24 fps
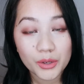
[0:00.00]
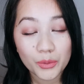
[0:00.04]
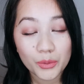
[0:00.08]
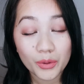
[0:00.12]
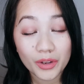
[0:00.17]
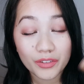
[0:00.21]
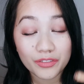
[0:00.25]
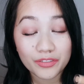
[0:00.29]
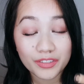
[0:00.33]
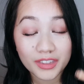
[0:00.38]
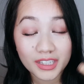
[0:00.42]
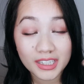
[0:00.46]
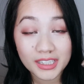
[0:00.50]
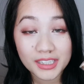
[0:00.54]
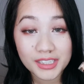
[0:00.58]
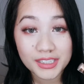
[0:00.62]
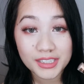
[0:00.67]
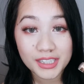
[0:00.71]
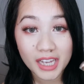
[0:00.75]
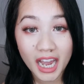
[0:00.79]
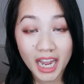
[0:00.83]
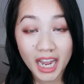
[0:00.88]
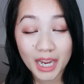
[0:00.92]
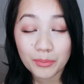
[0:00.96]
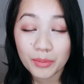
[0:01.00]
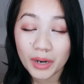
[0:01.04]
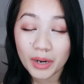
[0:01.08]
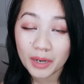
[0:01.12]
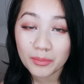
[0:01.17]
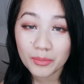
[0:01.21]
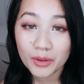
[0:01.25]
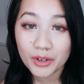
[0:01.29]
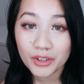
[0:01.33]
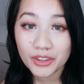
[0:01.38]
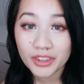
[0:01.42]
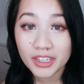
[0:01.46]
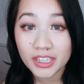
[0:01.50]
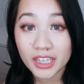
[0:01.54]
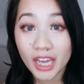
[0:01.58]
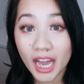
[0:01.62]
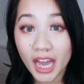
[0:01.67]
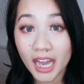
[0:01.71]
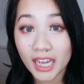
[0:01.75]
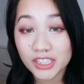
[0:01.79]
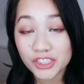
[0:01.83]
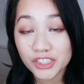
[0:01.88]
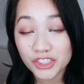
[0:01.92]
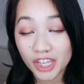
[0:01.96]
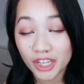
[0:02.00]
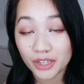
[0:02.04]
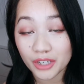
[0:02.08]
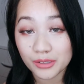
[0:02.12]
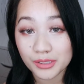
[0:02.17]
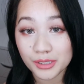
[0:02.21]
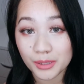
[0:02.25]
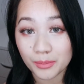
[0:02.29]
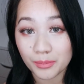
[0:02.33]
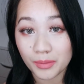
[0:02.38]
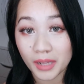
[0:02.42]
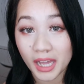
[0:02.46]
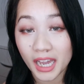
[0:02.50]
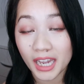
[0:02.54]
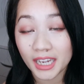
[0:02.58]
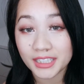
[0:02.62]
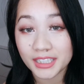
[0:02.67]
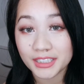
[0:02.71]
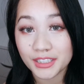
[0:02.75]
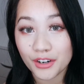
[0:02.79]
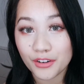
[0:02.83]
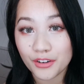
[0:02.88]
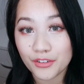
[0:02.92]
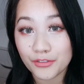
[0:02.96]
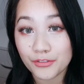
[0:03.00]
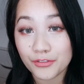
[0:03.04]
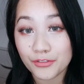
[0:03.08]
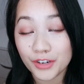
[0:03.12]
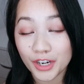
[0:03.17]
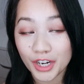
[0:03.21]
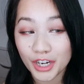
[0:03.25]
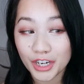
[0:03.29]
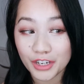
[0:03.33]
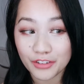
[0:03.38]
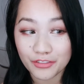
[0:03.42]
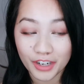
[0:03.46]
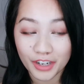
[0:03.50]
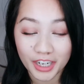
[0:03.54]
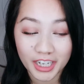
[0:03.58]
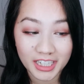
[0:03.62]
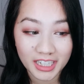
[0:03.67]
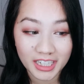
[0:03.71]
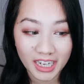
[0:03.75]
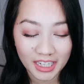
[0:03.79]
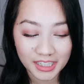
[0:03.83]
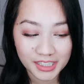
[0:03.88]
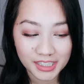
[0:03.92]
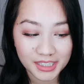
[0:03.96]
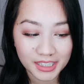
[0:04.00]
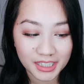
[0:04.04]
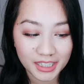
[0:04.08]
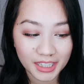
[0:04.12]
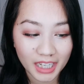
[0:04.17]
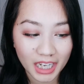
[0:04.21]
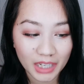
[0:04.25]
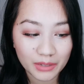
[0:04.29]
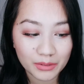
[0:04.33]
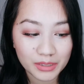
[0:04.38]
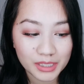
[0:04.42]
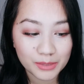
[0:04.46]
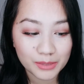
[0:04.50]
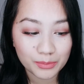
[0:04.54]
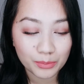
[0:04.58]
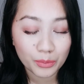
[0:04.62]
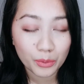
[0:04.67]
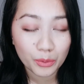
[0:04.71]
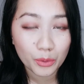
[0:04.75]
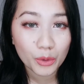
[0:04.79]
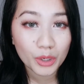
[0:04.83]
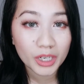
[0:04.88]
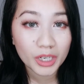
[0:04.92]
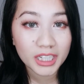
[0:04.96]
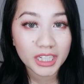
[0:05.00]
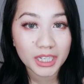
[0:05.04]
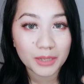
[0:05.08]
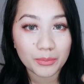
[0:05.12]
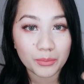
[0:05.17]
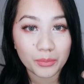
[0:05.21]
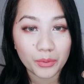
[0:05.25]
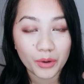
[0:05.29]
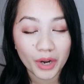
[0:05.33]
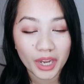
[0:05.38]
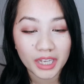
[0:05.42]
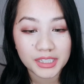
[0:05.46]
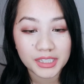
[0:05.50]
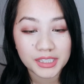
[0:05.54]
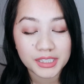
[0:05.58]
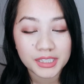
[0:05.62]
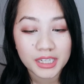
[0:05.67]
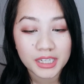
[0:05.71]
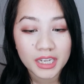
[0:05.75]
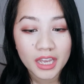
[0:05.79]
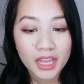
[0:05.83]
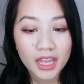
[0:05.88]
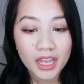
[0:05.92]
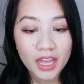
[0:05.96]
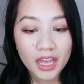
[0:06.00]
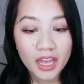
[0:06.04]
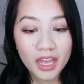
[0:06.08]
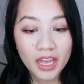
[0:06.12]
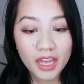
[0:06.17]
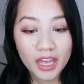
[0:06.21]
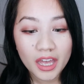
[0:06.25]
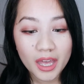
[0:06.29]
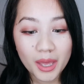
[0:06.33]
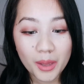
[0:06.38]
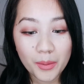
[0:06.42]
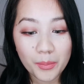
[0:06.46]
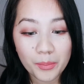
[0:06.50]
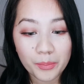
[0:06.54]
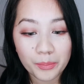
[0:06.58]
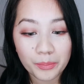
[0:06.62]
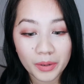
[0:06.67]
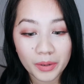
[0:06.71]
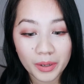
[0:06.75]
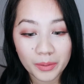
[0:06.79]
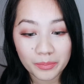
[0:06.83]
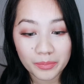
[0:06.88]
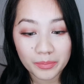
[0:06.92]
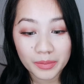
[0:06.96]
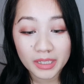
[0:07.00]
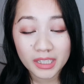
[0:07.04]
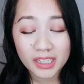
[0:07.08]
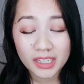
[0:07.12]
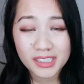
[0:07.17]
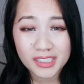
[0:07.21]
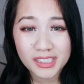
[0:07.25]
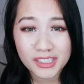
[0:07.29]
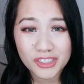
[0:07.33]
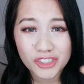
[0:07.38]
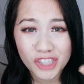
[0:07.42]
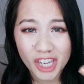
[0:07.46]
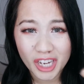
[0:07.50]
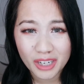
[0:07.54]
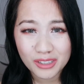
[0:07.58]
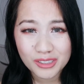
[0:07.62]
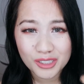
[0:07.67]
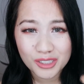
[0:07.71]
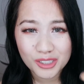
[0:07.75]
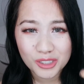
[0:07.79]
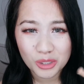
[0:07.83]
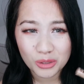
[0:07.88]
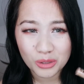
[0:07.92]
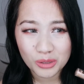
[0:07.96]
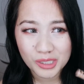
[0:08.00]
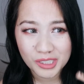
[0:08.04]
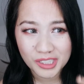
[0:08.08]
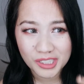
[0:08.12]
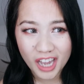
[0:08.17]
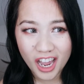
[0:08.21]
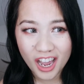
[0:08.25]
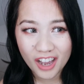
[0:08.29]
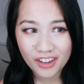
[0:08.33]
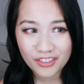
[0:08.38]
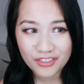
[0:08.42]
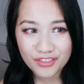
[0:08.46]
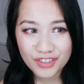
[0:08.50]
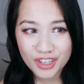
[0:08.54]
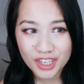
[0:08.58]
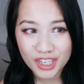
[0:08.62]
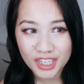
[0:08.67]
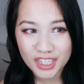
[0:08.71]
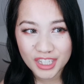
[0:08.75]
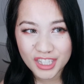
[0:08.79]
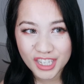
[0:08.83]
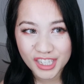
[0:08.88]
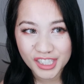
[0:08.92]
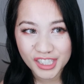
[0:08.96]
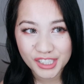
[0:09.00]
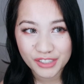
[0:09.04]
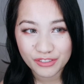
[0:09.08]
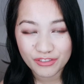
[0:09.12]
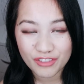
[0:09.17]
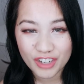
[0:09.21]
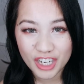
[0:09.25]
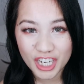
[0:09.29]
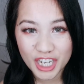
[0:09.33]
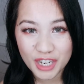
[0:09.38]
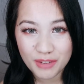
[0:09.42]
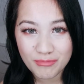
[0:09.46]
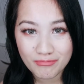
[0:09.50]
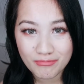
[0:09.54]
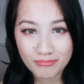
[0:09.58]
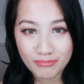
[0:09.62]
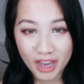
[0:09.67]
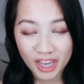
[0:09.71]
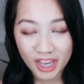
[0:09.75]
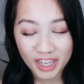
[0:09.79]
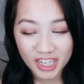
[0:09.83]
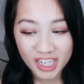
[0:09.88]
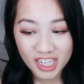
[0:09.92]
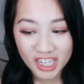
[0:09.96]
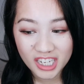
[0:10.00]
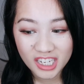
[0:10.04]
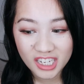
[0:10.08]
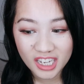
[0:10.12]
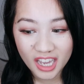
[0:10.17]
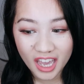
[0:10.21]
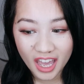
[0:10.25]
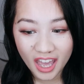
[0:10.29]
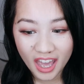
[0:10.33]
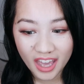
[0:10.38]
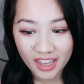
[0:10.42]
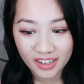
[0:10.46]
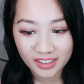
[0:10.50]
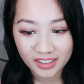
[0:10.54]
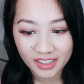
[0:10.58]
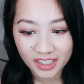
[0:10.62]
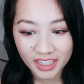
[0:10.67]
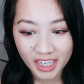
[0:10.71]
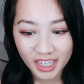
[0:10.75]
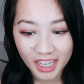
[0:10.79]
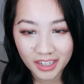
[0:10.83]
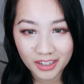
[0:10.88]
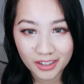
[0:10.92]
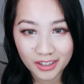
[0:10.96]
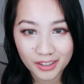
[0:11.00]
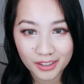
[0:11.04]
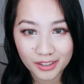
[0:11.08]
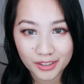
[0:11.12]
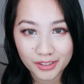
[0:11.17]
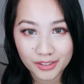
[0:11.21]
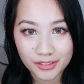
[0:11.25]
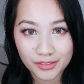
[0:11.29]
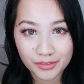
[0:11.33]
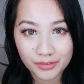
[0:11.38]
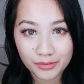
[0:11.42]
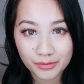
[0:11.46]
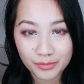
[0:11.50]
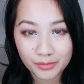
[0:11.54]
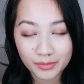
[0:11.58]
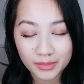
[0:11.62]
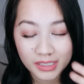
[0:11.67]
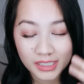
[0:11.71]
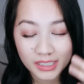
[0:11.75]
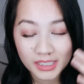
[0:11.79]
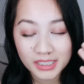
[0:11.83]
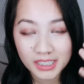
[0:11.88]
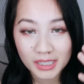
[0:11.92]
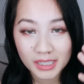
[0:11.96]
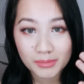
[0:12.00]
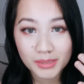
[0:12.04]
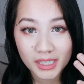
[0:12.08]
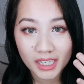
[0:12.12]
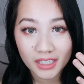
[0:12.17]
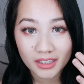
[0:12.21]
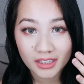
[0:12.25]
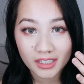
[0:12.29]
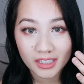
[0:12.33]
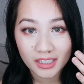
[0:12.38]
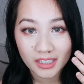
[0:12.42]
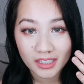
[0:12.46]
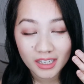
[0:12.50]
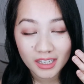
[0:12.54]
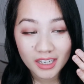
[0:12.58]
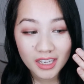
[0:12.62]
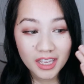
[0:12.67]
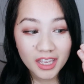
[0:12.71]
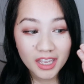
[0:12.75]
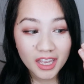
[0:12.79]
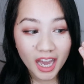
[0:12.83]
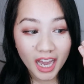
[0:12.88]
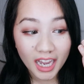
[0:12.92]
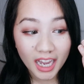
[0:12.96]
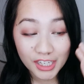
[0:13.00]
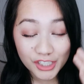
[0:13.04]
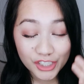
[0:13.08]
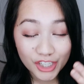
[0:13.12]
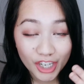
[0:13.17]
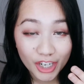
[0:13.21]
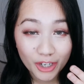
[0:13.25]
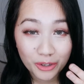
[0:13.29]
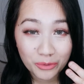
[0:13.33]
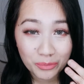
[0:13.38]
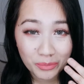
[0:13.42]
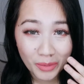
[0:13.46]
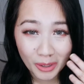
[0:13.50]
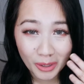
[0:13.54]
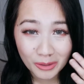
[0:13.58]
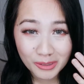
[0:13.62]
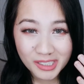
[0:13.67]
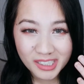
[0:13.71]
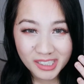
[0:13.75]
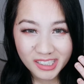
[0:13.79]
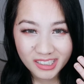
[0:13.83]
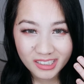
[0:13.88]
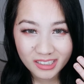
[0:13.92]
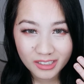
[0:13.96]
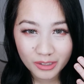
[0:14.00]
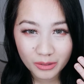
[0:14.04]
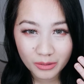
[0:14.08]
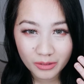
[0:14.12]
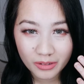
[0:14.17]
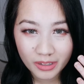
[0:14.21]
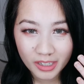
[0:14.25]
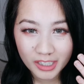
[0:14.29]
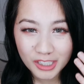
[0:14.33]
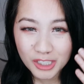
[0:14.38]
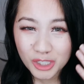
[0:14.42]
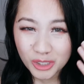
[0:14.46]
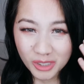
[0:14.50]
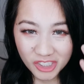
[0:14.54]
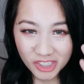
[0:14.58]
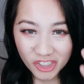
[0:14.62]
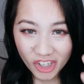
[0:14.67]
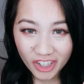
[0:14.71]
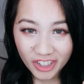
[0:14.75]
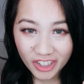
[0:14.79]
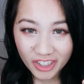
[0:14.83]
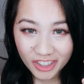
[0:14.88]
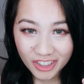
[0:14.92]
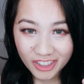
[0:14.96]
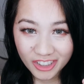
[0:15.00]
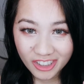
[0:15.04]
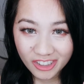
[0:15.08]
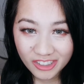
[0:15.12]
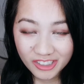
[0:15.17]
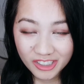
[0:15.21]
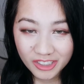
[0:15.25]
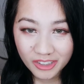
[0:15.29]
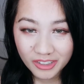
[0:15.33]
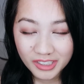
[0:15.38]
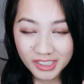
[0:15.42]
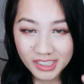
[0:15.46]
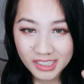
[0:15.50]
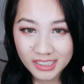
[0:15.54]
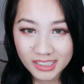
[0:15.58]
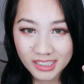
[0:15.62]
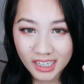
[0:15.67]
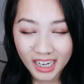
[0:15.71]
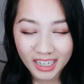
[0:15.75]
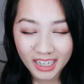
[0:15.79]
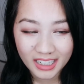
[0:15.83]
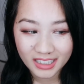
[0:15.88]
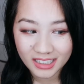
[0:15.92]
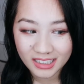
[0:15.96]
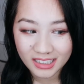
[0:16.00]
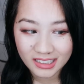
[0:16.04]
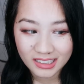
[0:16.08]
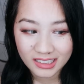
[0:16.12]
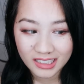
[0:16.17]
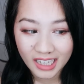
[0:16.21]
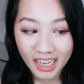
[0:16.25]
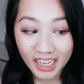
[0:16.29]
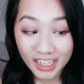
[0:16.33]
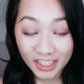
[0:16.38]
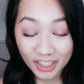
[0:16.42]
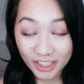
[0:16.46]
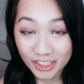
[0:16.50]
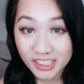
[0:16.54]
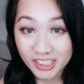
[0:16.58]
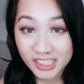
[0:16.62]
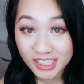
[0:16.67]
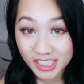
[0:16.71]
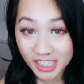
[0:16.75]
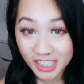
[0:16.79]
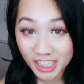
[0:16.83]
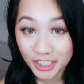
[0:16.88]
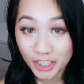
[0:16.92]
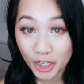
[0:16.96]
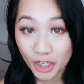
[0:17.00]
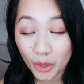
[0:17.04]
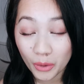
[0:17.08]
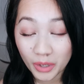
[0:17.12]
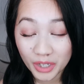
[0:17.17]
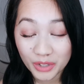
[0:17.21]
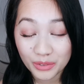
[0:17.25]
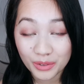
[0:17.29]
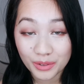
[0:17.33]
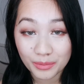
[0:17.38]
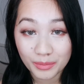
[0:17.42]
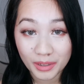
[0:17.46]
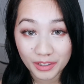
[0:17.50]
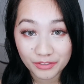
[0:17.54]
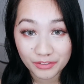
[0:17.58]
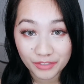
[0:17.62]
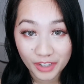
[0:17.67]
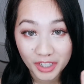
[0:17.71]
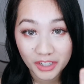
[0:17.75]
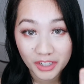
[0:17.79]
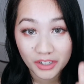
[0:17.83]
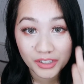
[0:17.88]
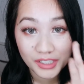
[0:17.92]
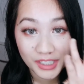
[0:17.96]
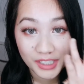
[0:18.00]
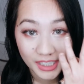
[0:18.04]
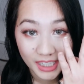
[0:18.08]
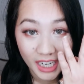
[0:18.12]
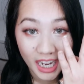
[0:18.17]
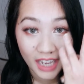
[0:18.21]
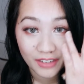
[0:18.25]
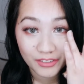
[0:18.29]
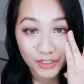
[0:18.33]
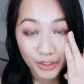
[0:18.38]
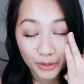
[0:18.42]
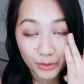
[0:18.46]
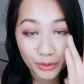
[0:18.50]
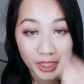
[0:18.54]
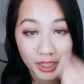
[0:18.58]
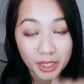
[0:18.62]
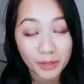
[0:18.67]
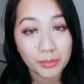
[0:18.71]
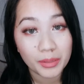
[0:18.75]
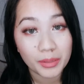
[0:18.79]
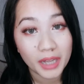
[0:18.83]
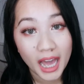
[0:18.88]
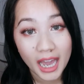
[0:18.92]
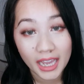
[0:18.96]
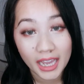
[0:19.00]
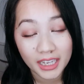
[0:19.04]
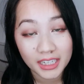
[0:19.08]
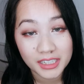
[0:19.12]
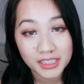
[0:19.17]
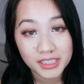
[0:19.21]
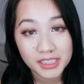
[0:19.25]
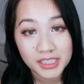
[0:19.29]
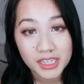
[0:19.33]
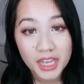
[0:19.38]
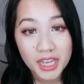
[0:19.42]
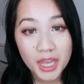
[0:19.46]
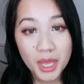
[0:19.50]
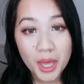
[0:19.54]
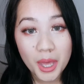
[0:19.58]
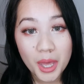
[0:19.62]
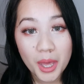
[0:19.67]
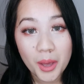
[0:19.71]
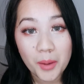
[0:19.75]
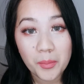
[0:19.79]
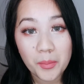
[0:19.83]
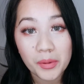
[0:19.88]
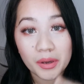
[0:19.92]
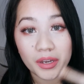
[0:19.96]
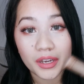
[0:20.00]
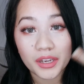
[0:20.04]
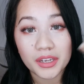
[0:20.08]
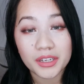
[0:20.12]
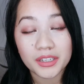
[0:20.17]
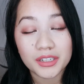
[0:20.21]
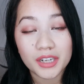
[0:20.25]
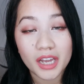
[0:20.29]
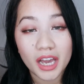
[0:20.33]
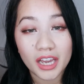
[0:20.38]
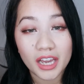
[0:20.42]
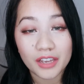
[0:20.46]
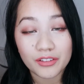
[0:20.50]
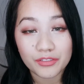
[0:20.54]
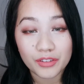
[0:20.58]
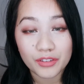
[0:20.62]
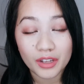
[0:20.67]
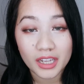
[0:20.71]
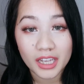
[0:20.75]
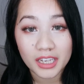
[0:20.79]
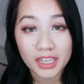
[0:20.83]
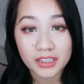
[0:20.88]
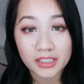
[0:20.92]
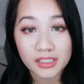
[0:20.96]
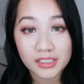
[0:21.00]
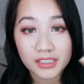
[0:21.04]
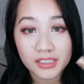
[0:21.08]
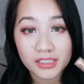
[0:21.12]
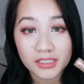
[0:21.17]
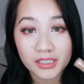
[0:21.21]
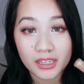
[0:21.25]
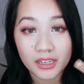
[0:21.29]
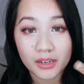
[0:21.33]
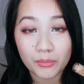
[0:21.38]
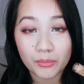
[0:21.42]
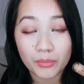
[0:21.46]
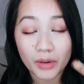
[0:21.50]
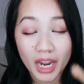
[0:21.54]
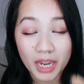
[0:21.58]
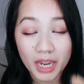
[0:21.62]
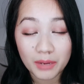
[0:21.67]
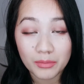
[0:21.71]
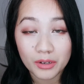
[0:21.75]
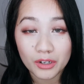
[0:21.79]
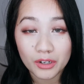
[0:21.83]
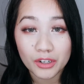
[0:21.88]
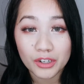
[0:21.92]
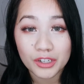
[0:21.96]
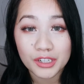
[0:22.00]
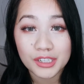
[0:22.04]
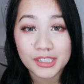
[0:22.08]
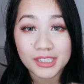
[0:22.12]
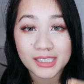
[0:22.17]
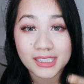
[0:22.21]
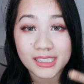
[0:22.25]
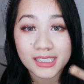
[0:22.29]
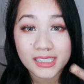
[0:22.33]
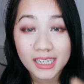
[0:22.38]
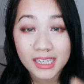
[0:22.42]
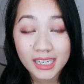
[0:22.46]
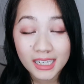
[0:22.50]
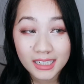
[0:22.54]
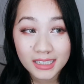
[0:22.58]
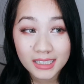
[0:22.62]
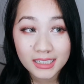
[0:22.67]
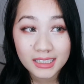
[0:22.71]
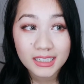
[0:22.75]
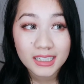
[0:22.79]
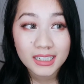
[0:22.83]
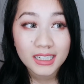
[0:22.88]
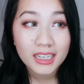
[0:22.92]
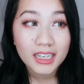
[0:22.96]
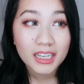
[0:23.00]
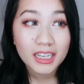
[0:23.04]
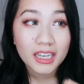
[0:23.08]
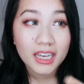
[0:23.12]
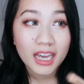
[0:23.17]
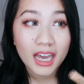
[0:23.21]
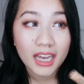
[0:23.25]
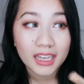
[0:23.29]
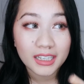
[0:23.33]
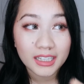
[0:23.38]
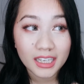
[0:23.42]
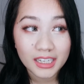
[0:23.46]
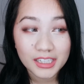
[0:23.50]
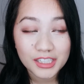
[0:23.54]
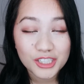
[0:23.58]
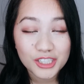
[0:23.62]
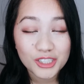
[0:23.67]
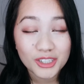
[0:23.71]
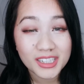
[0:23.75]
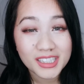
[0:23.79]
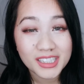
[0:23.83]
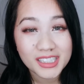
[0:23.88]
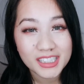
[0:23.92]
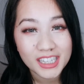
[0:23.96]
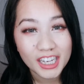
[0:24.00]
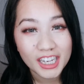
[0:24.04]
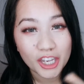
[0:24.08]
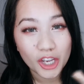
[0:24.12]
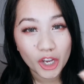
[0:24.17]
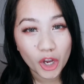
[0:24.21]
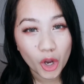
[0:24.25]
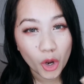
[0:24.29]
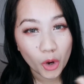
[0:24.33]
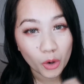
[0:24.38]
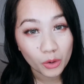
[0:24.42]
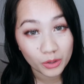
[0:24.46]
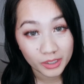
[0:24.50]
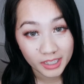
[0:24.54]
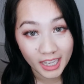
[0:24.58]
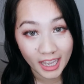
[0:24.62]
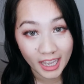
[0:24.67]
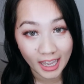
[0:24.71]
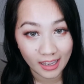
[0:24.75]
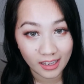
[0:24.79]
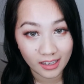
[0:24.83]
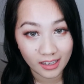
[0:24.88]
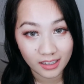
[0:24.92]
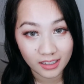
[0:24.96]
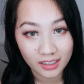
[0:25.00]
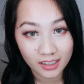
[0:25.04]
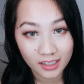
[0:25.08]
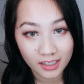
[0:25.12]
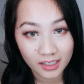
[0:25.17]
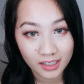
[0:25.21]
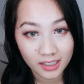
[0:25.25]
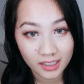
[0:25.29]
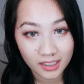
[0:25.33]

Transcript: With this eye primer, the eyeshadows applied very nicely. I was pretty impressed. But because the shadows are so soft, it gets very muddy, and it kind of seems like the eyeshadow melts into each other, you know? So I kind of did go in with my fingers and I have to reapply it. But I feel like this primer did, I guess you can say, okay.